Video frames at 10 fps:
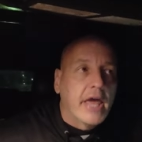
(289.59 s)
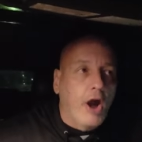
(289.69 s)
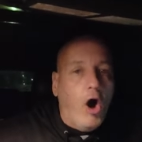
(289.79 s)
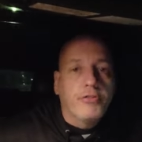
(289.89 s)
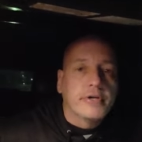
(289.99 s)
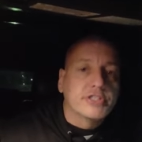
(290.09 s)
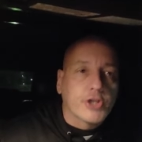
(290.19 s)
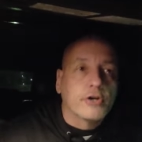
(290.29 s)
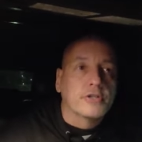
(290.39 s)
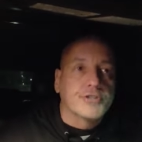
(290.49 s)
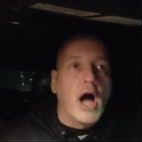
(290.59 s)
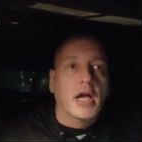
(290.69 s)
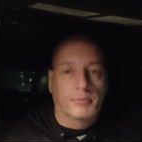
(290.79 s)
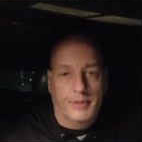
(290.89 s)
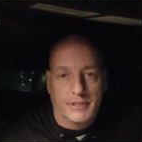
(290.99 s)
and all their internal
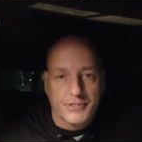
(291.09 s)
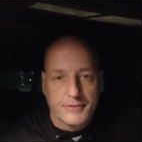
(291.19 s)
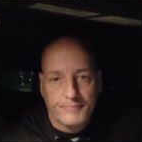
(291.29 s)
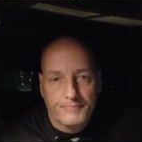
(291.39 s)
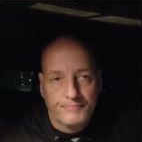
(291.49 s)
documents.